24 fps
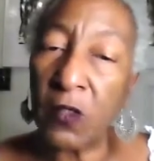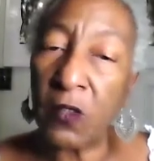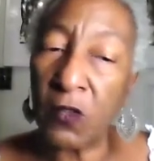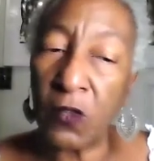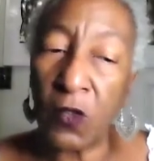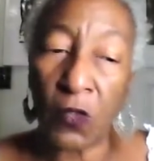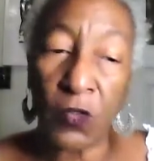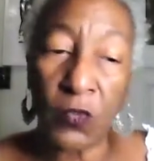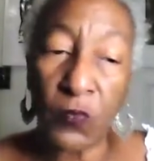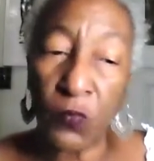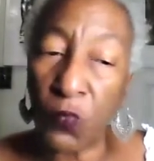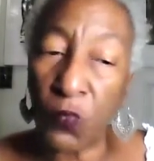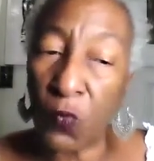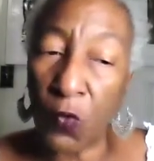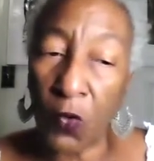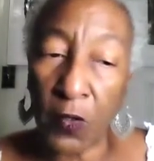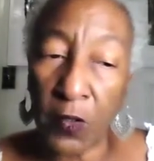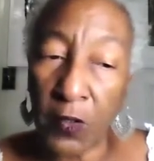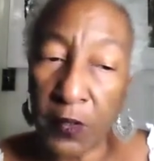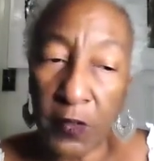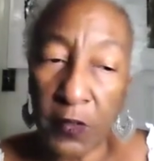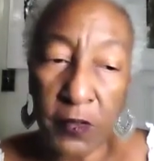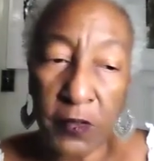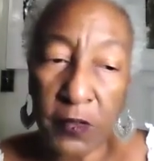your
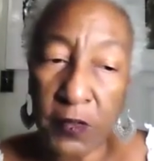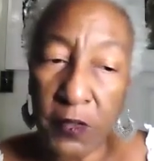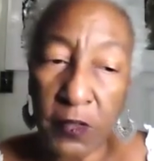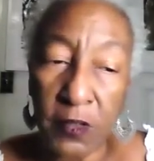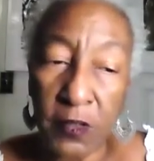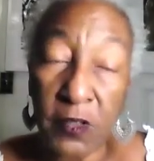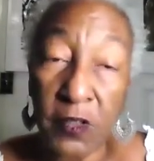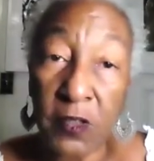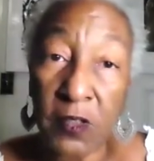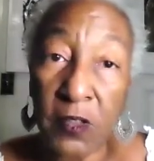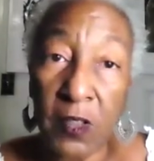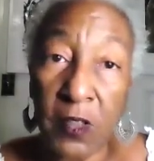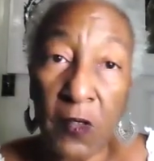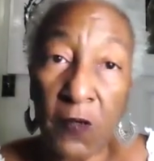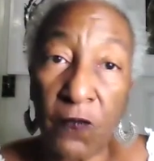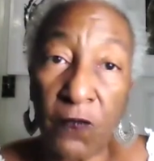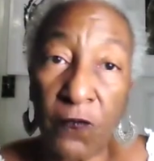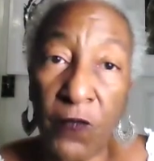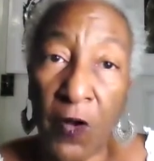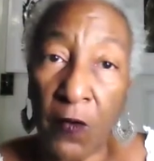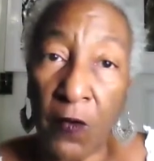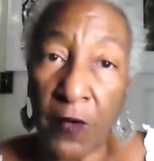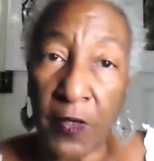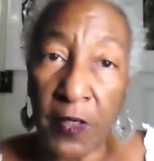work is just
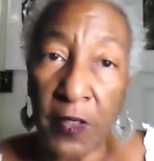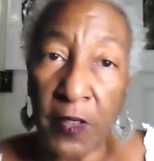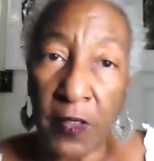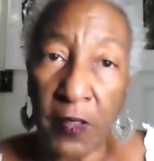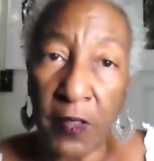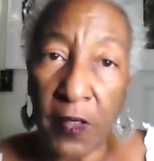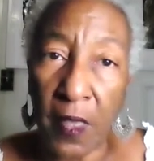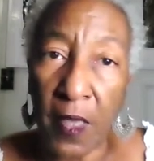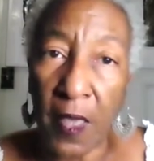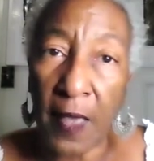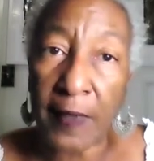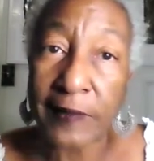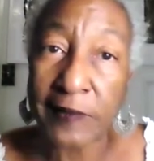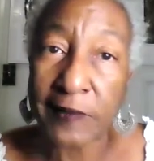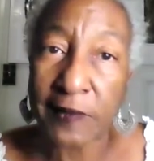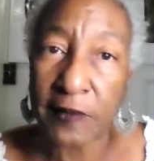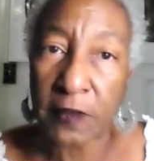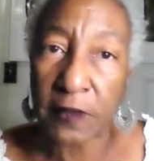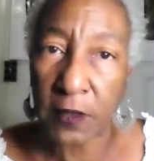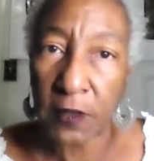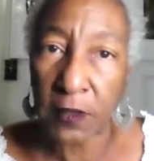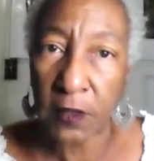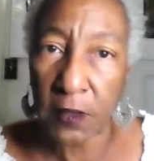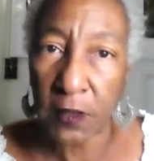very
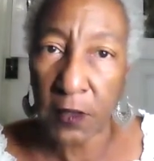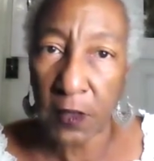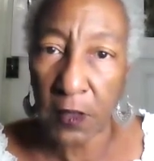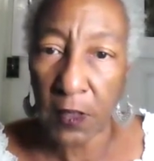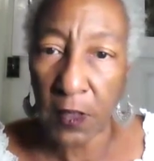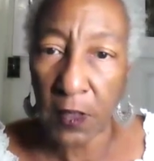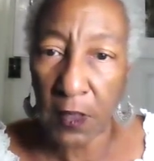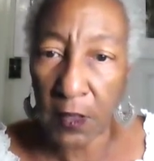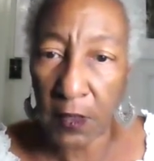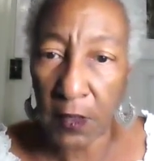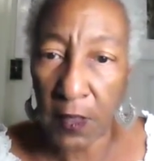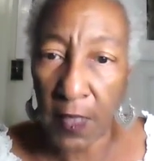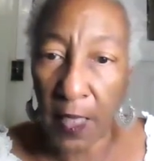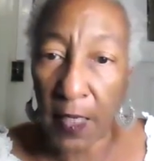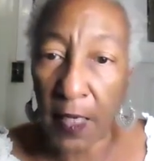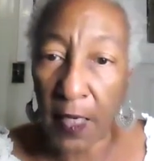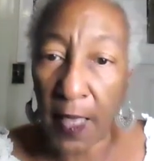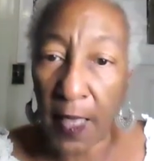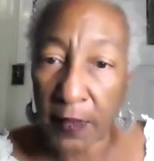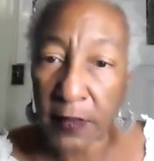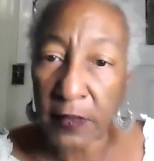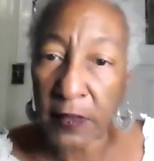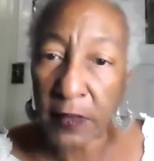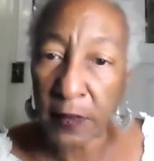excellent in that
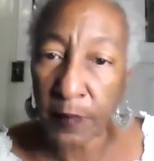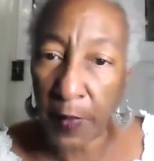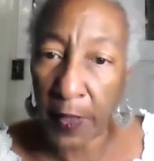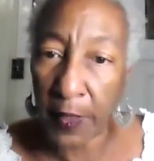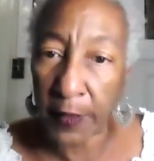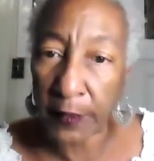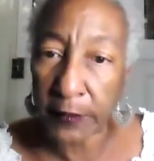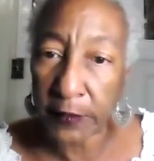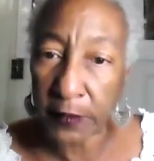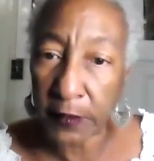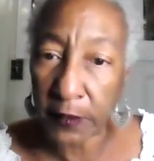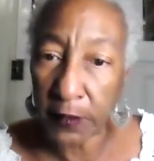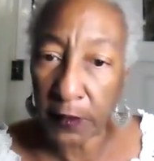aspect.